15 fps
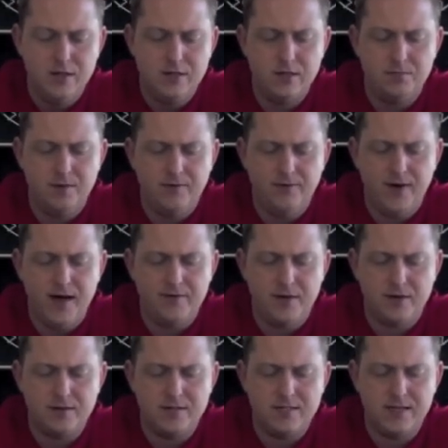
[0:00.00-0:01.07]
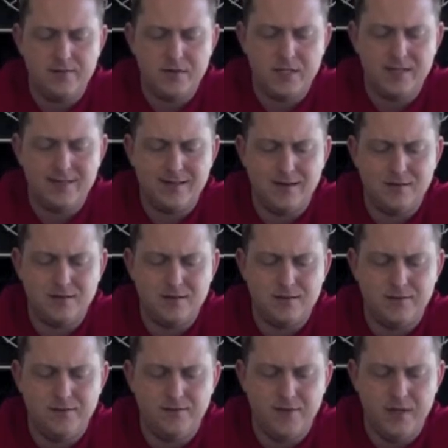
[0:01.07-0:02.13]
Took me 517 darts
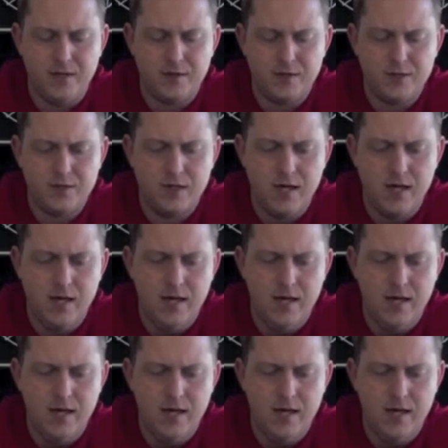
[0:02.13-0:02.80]
to finish,